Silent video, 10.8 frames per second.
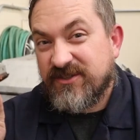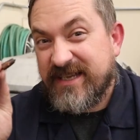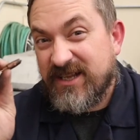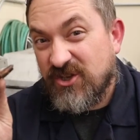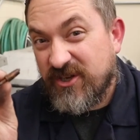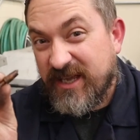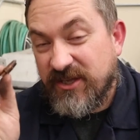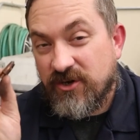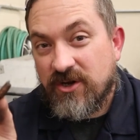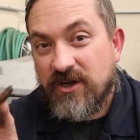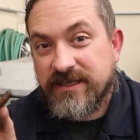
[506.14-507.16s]
take a look at
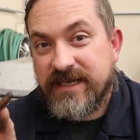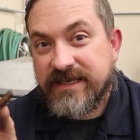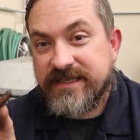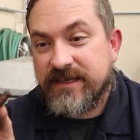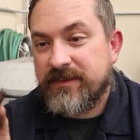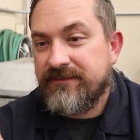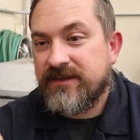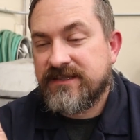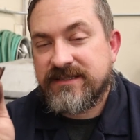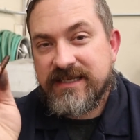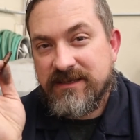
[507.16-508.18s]
your contact tip. If
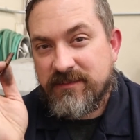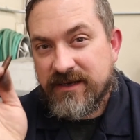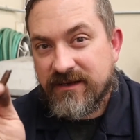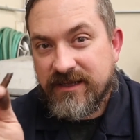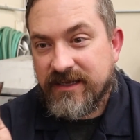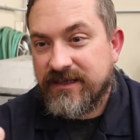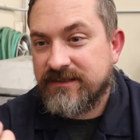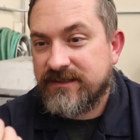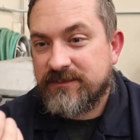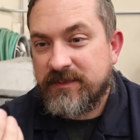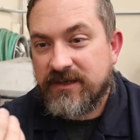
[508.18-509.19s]
it's seen better days,
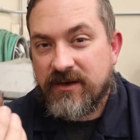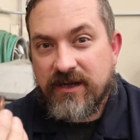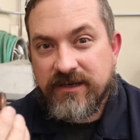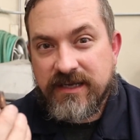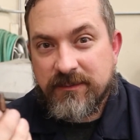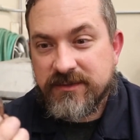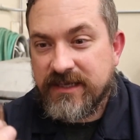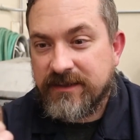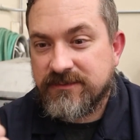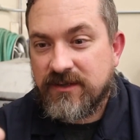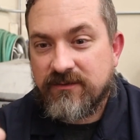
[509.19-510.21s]
it's been ground a couple
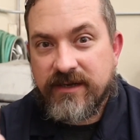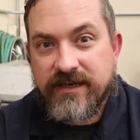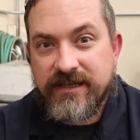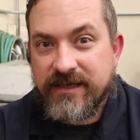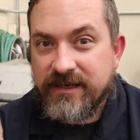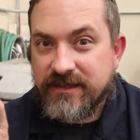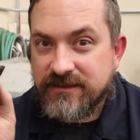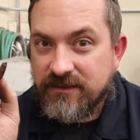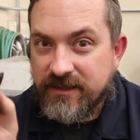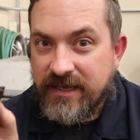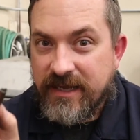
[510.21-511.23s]
times already, and it's
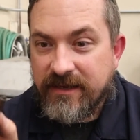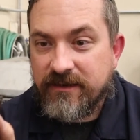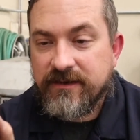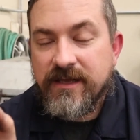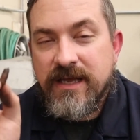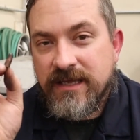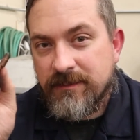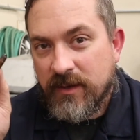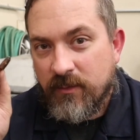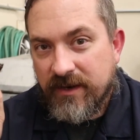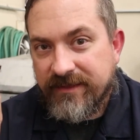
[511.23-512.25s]
looking haggard, you
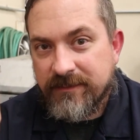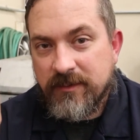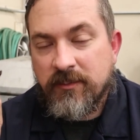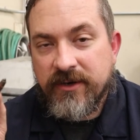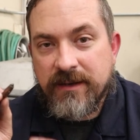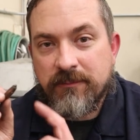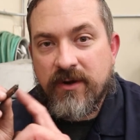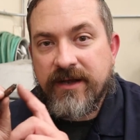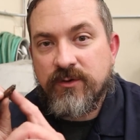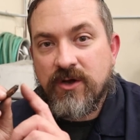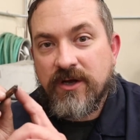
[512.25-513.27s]
might want to think about putting a brand
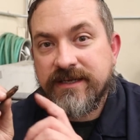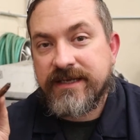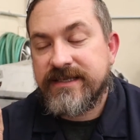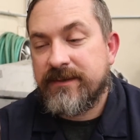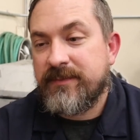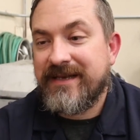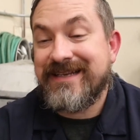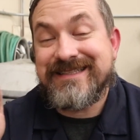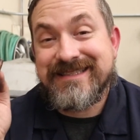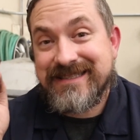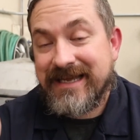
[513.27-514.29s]
new contact tip in
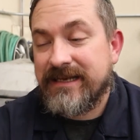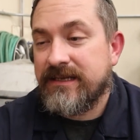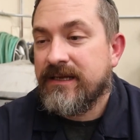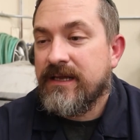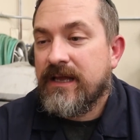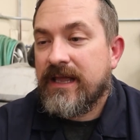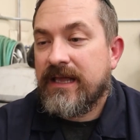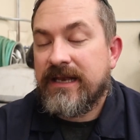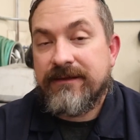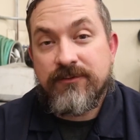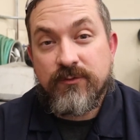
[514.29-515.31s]
instead.
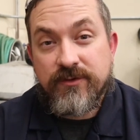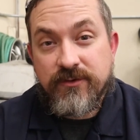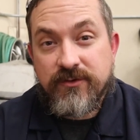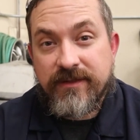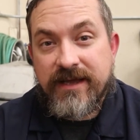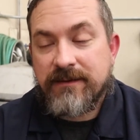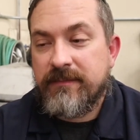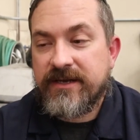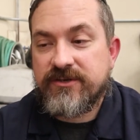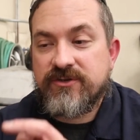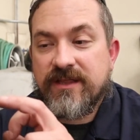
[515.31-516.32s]
And if you do do that,
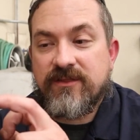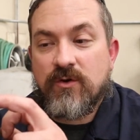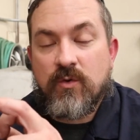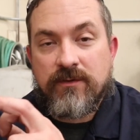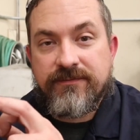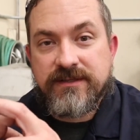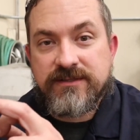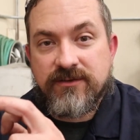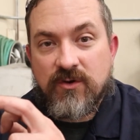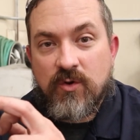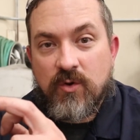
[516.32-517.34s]
make sure that the orifice or
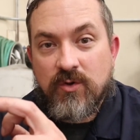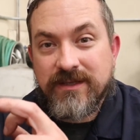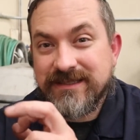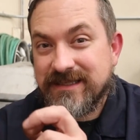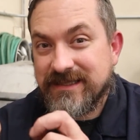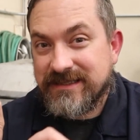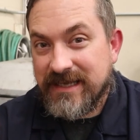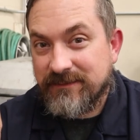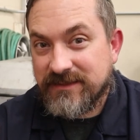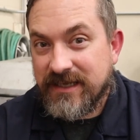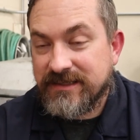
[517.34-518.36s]
the hole is the
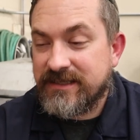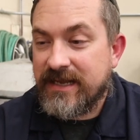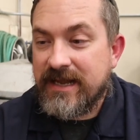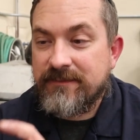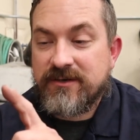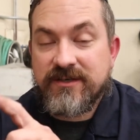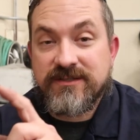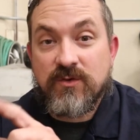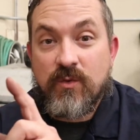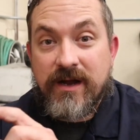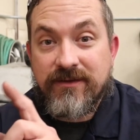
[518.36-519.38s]
same size diameter as the
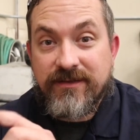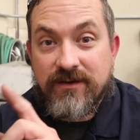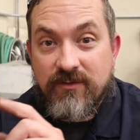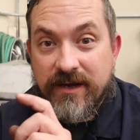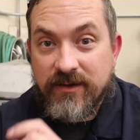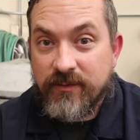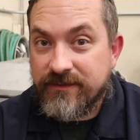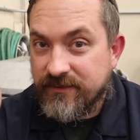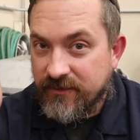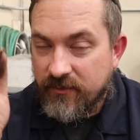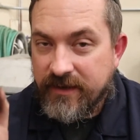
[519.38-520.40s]
wire that you're running with
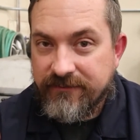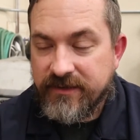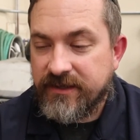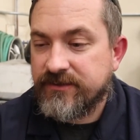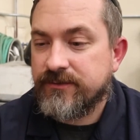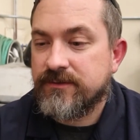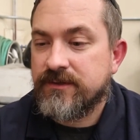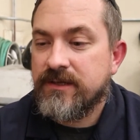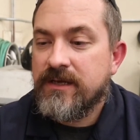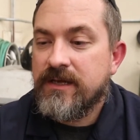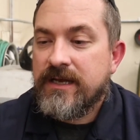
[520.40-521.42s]
so you don't have any issues.
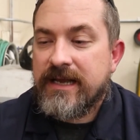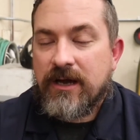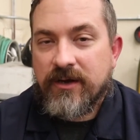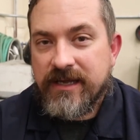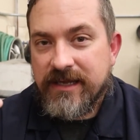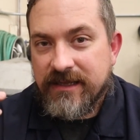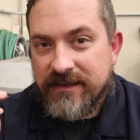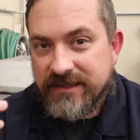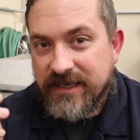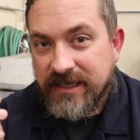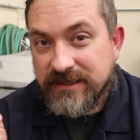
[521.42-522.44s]
Now, in
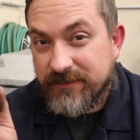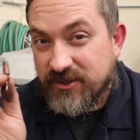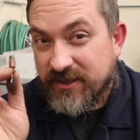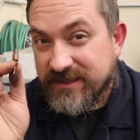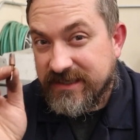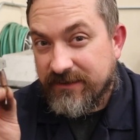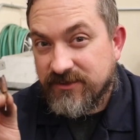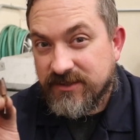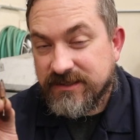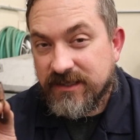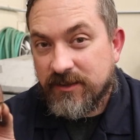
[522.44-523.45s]
this case, I'm going to try to salvage
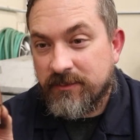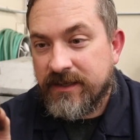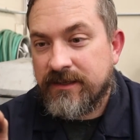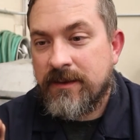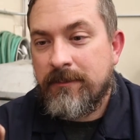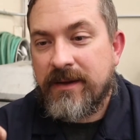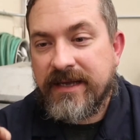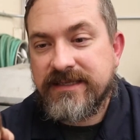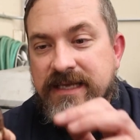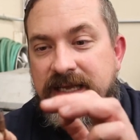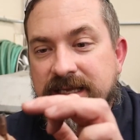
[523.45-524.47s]
this a little bit by
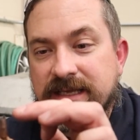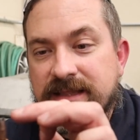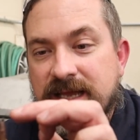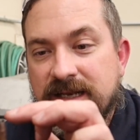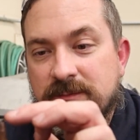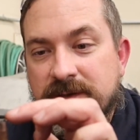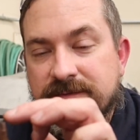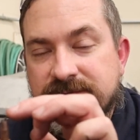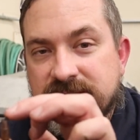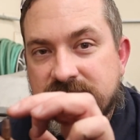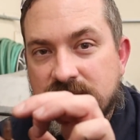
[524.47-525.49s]
taking that little bit of
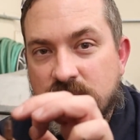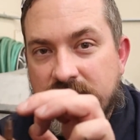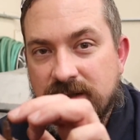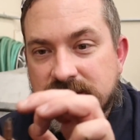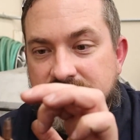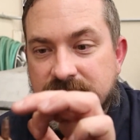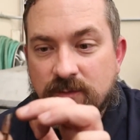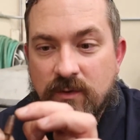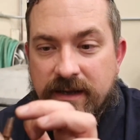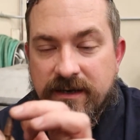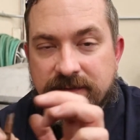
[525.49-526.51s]
steel weld in the
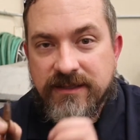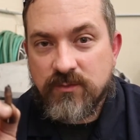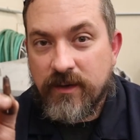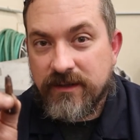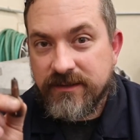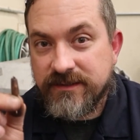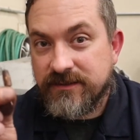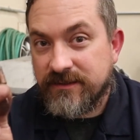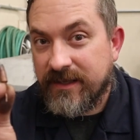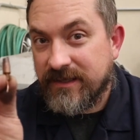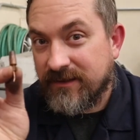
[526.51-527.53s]
wire that's welded to
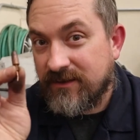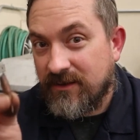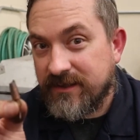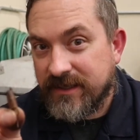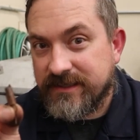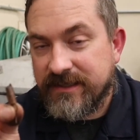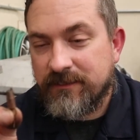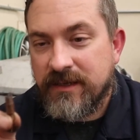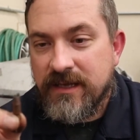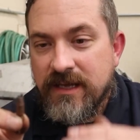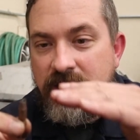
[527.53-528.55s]
the end of the contact tip
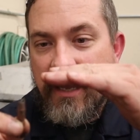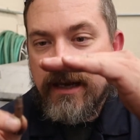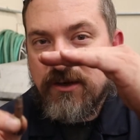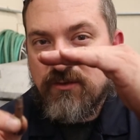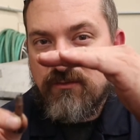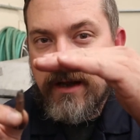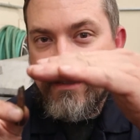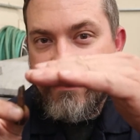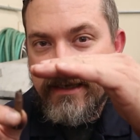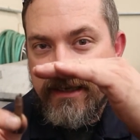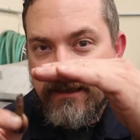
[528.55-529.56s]
and
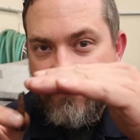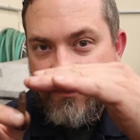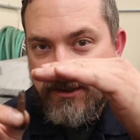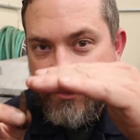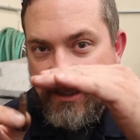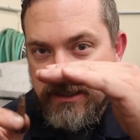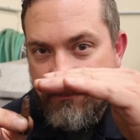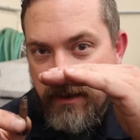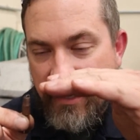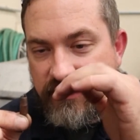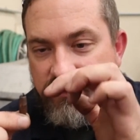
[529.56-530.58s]
grinding it just
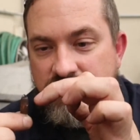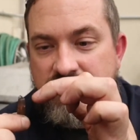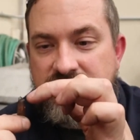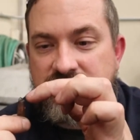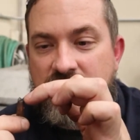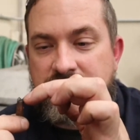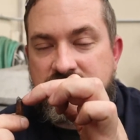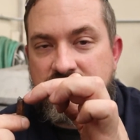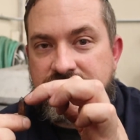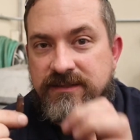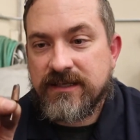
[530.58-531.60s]
back to the top
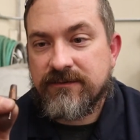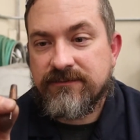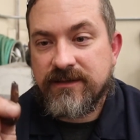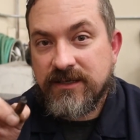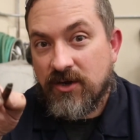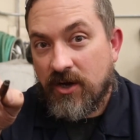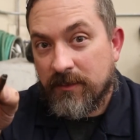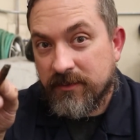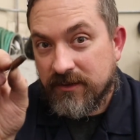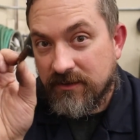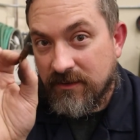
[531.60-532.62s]
surface of the
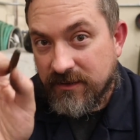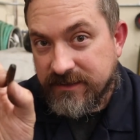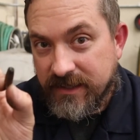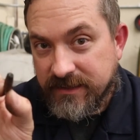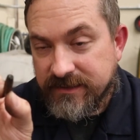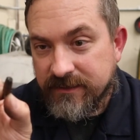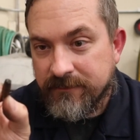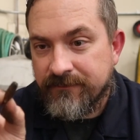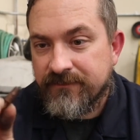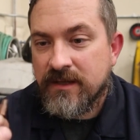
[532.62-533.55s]
copper contact tip.